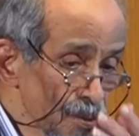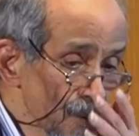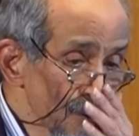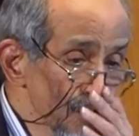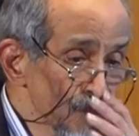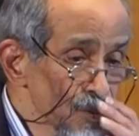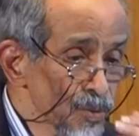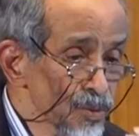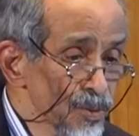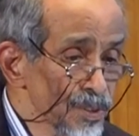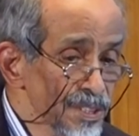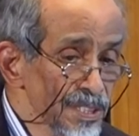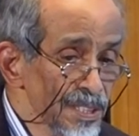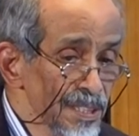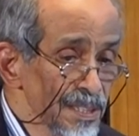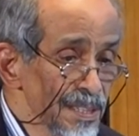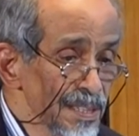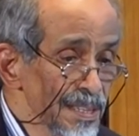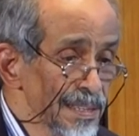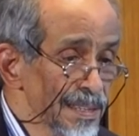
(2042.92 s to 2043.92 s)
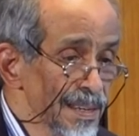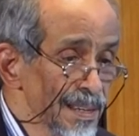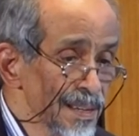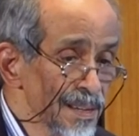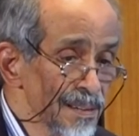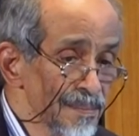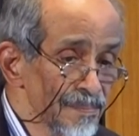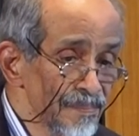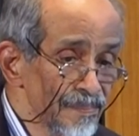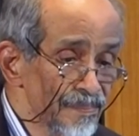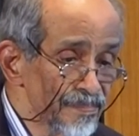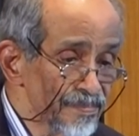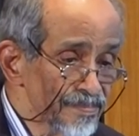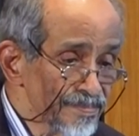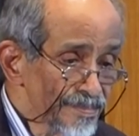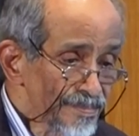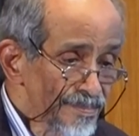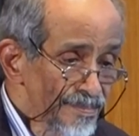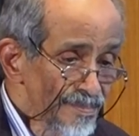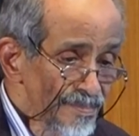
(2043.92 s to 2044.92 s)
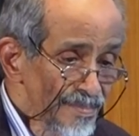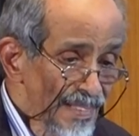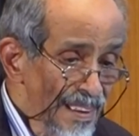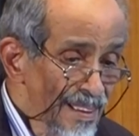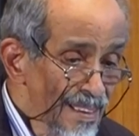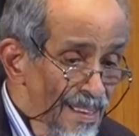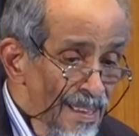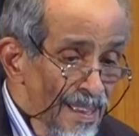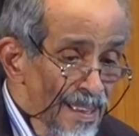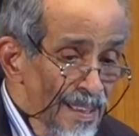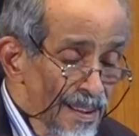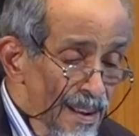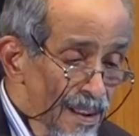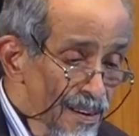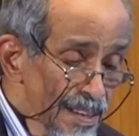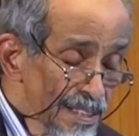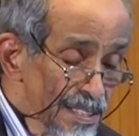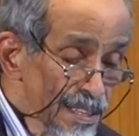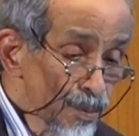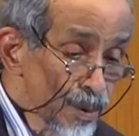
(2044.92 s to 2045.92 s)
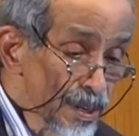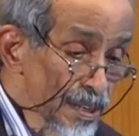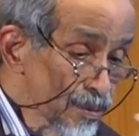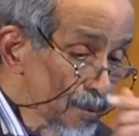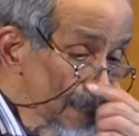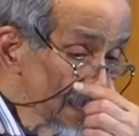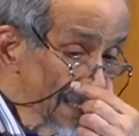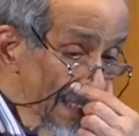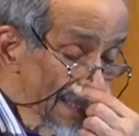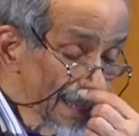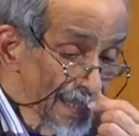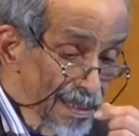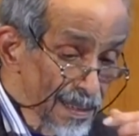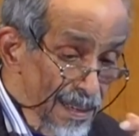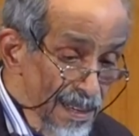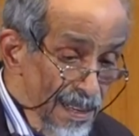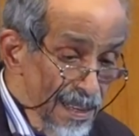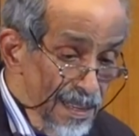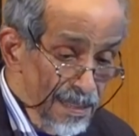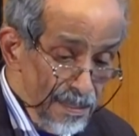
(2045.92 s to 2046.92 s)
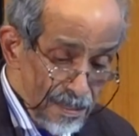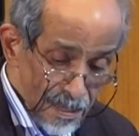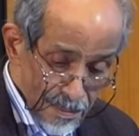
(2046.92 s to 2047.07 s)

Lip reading: go through this in detail. Now let's see what it was like in Greek.